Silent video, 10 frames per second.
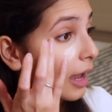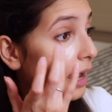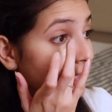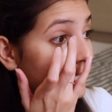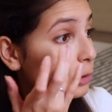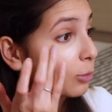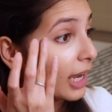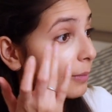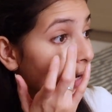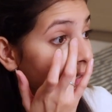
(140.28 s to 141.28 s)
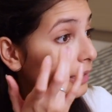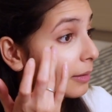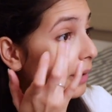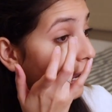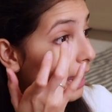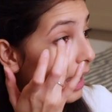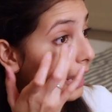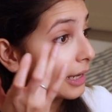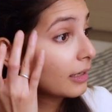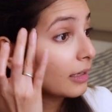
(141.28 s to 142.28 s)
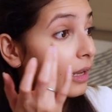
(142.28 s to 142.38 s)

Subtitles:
and swipe under my eye